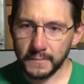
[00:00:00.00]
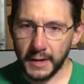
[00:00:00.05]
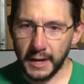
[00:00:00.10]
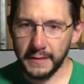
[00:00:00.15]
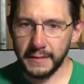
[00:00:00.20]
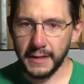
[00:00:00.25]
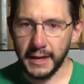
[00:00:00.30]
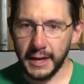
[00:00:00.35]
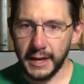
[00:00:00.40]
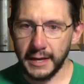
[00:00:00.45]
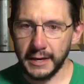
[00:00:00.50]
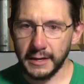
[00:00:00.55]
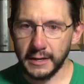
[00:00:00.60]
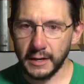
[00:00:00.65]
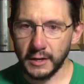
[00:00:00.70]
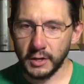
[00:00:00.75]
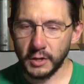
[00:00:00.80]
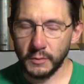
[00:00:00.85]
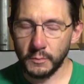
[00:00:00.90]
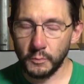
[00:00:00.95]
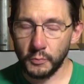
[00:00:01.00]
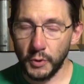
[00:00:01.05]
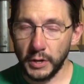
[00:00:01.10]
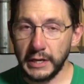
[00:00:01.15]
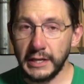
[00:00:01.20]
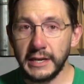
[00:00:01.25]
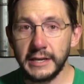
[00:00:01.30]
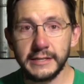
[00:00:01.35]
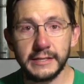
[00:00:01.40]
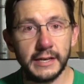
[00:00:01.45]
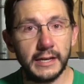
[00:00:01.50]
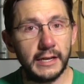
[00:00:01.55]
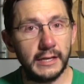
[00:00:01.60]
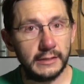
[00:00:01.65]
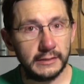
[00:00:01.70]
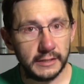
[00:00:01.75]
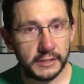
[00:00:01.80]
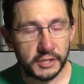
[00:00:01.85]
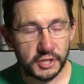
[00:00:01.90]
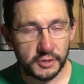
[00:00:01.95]
and then bring it into
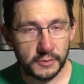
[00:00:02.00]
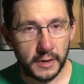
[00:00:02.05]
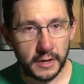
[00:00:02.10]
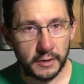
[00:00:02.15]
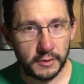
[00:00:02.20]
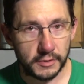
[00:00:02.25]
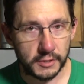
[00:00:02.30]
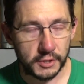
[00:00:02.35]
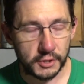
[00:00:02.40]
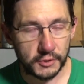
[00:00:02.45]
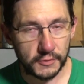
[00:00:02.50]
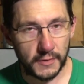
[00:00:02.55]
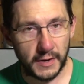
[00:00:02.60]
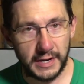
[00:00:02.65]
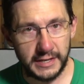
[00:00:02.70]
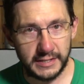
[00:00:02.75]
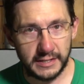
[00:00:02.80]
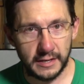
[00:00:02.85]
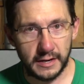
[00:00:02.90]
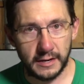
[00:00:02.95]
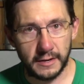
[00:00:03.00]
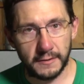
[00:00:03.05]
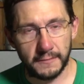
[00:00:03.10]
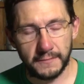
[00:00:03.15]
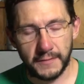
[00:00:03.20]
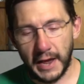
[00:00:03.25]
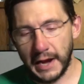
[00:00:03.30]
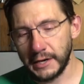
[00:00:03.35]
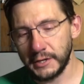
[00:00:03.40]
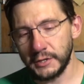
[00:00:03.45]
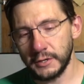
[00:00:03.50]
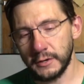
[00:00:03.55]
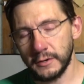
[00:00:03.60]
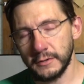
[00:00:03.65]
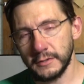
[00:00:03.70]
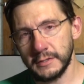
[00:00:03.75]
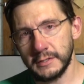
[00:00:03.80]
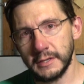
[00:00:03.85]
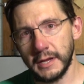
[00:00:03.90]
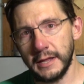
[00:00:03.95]
Illustrator to trace it into
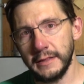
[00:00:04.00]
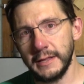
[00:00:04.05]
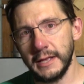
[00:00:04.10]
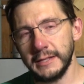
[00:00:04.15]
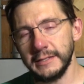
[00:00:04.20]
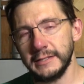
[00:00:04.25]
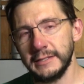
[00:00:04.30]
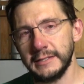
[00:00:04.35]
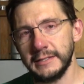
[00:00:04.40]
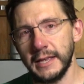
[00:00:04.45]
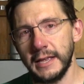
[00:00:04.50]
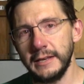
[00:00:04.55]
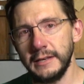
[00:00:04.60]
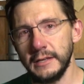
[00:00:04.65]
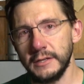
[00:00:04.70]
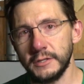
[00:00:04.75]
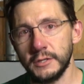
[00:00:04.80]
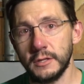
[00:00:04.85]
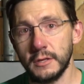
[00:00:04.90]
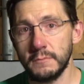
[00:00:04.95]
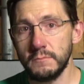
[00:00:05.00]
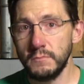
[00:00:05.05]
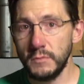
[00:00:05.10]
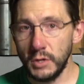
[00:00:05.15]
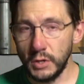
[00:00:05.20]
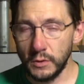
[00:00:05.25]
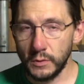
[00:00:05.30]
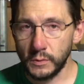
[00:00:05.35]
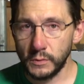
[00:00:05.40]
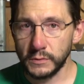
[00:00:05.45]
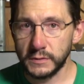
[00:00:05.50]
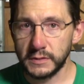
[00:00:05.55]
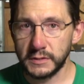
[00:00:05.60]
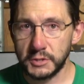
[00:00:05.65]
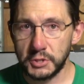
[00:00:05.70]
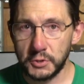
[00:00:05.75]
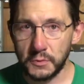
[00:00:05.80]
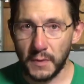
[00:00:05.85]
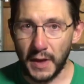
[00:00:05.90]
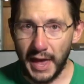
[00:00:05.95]
vectors and then send it to the Muse
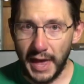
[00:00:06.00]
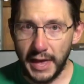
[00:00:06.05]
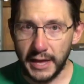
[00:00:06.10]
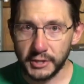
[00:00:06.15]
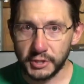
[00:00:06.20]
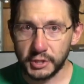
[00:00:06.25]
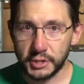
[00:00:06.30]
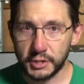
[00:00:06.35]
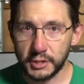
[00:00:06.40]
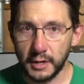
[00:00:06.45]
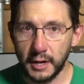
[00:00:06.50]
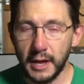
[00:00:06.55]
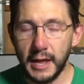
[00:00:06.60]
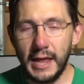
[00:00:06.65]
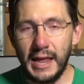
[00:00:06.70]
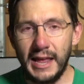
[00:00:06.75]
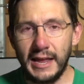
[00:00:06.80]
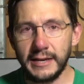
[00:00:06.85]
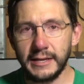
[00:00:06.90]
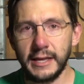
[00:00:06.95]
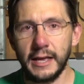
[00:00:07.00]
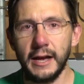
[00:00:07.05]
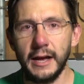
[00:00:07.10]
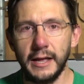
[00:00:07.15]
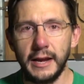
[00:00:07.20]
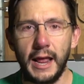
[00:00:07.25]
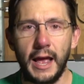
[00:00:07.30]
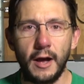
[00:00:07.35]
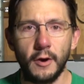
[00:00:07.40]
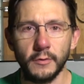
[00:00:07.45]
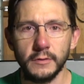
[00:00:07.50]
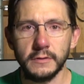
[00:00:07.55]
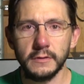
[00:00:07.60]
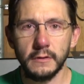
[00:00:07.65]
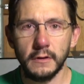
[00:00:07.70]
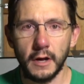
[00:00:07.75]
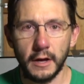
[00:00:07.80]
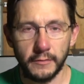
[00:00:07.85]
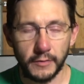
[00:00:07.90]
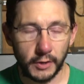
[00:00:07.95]
to etch and cut out
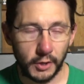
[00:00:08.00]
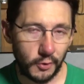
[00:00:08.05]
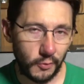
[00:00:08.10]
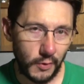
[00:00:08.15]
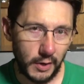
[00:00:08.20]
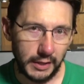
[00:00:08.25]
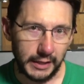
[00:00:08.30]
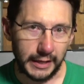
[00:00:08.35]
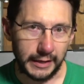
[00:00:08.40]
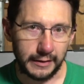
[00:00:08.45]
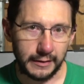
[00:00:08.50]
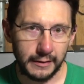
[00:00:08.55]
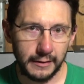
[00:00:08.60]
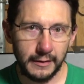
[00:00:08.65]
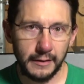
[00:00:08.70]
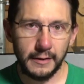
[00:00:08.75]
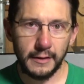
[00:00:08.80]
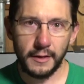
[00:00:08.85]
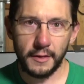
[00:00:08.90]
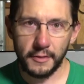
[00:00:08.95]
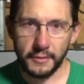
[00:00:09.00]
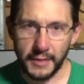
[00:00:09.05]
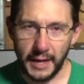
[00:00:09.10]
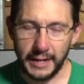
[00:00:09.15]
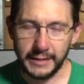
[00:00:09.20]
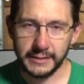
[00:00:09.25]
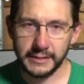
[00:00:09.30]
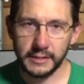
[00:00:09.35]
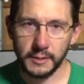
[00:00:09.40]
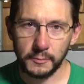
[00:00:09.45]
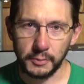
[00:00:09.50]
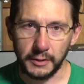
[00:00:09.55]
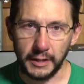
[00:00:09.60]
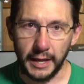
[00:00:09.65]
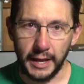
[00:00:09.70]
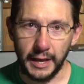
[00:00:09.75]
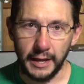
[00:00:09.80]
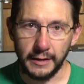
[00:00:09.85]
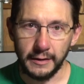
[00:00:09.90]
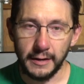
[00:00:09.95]
of acrylic. That's the
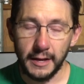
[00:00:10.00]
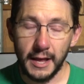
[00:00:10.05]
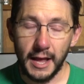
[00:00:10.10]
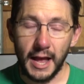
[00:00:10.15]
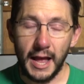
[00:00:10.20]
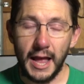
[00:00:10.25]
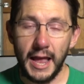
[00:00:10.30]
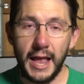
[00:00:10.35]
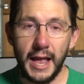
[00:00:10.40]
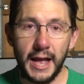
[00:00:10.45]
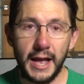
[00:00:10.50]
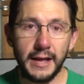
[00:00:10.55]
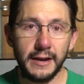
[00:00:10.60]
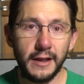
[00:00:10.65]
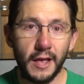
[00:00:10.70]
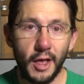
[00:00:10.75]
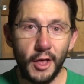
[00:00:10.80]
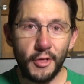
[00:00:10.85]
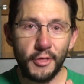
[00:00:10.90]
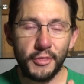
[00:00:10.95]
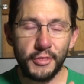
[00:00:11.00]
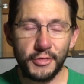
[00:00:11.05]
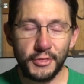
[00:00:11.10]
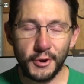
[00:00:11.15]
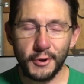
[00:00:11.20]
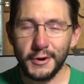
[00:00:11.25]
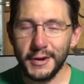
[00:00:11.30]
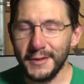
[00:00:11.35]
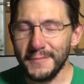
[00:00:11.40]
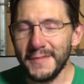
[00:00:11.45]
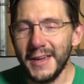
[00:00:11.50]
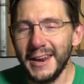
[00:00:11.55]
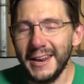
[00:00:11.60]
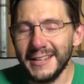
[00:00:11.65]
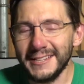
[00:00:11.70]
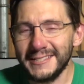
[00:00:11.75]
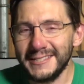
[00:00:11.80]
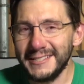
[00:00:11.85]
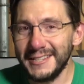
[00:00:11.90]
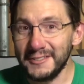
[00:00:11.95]
plan. I had 30
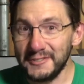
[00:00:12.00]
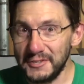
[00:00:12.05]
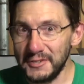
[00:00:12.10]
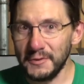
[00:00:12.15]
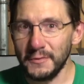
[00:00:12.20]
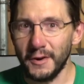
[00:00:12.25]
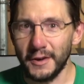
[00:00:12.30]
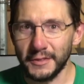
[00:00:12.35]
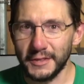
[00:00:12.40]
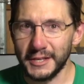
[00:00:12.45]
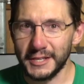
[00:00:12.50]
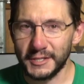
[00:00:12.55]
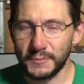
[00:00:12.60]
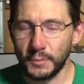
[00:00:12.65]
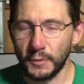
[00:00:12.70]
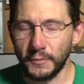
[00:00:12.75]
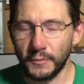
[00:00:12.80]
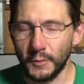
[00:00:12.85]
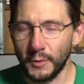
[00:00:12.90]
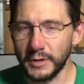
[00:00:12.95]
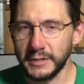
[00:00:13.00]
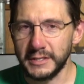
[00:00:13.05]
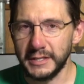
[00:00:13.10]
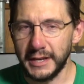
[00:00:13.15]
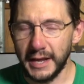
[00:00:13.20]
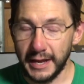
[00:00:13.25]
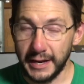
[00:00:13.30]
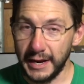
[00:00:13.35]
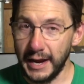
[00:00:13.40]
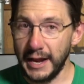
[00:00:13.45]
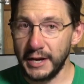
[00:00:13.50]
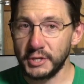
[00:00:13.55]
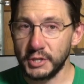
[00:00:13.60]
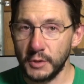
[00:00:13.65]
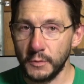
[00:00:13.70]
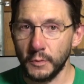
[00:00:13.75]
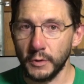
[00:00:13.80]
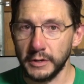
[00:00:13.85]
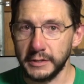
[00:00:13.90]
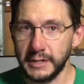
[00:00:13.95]
minutes to do all this before today, and it
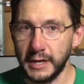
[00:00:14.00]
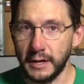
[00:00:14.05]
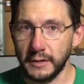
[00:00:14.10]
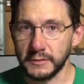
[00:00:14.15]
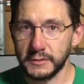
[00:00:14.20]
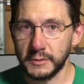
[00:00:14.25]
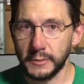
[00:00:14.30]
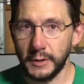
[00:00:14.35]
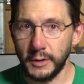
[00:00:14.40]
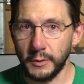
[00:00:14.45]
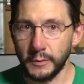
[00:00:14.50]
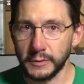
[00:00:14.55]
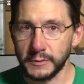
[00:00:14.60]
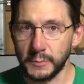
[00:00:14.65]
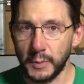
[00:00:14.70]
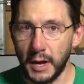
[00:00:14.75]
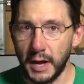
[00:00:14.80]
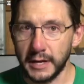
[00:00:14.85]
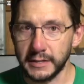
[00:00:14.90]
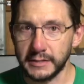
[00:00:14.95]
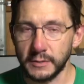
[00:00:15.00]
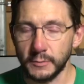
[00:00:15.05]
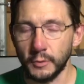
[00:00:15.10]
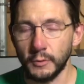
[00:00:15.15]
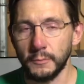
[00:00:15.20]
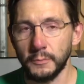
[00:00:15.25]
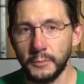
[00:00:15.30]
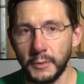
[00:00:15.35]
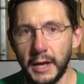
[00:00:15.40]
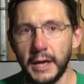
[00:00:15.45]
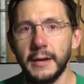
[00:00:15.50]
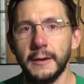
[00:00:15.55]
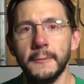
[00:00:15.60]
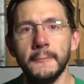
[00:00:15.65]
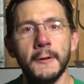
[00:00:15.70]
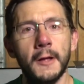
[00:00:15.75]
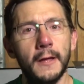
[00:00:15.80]
actually worked out, so I know it's possible, but